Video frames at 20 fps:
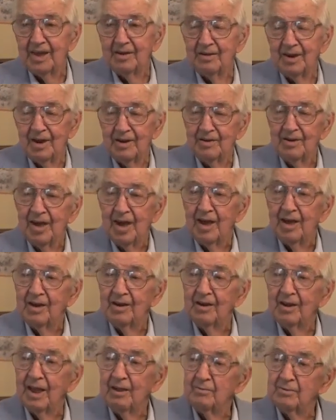And
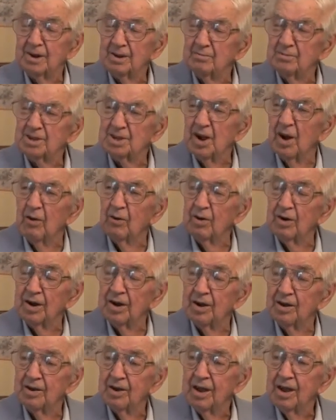it was
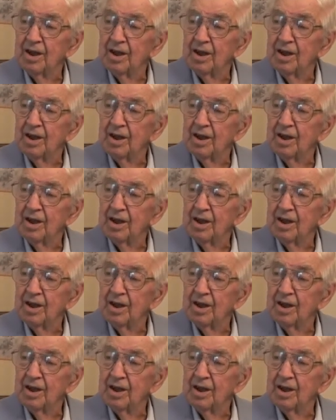all